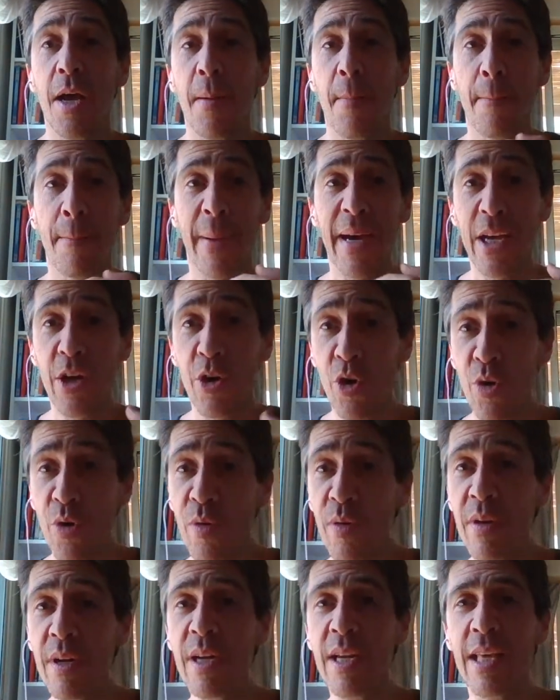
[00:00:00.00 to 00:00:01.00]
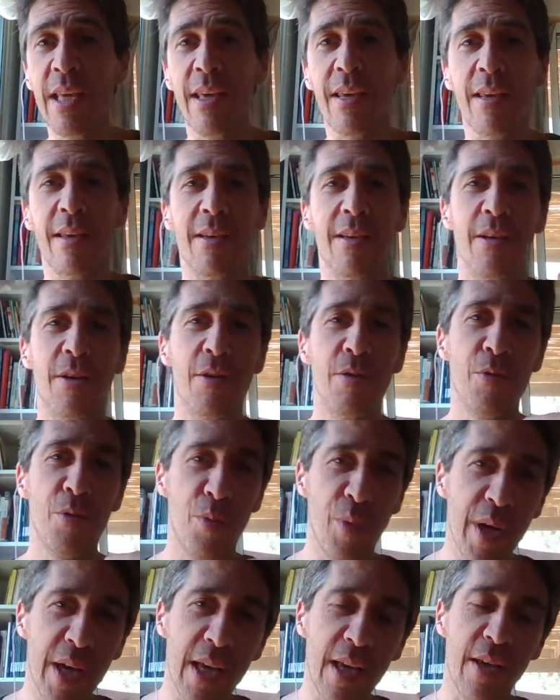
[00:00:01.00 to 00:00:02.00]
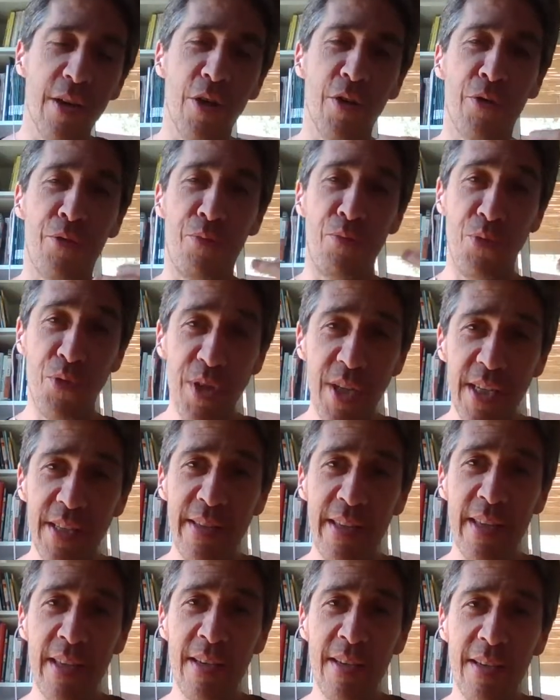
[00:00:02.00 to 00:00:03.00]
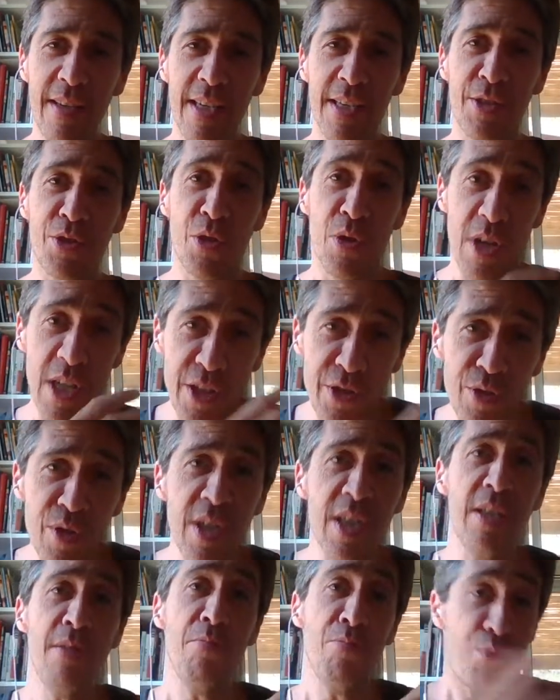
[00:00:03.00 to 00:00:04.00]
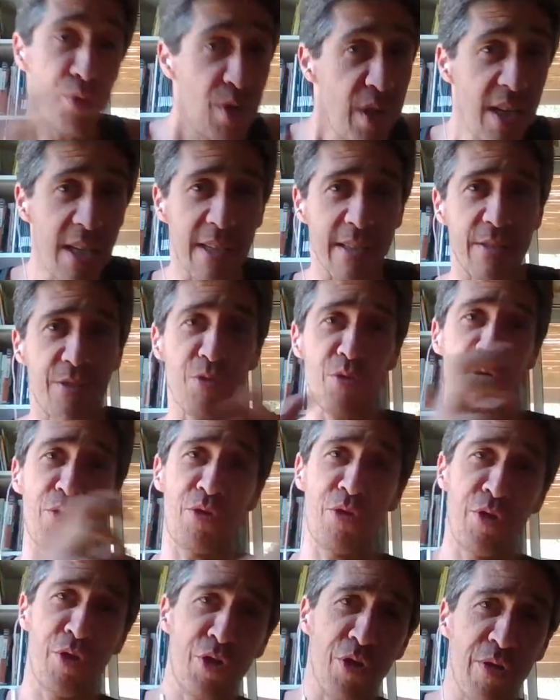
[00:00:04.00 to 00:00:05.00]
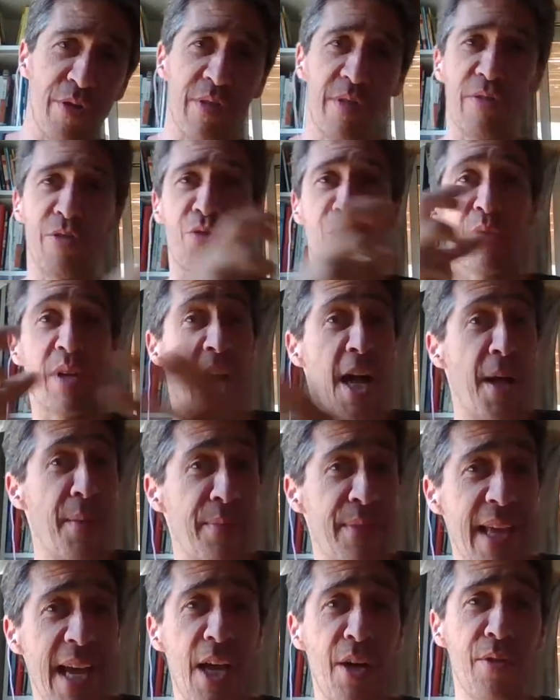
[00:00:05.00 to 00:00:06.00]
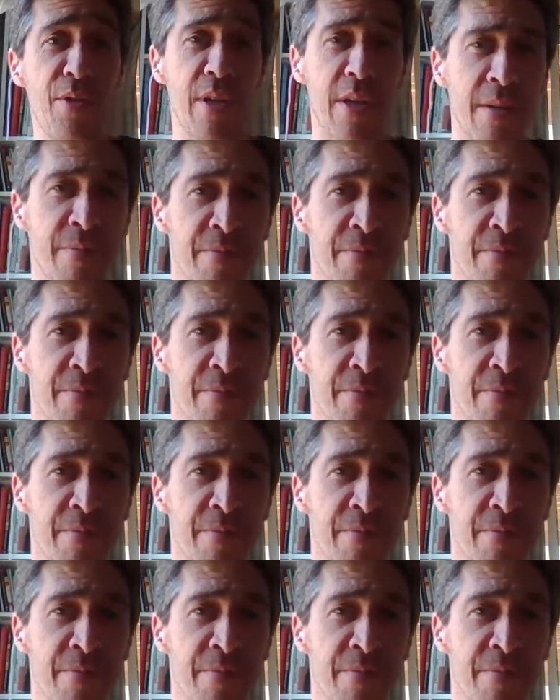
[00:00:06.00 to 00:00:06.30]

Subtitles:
My only way of breathing is to literally breathe, to just to calm down.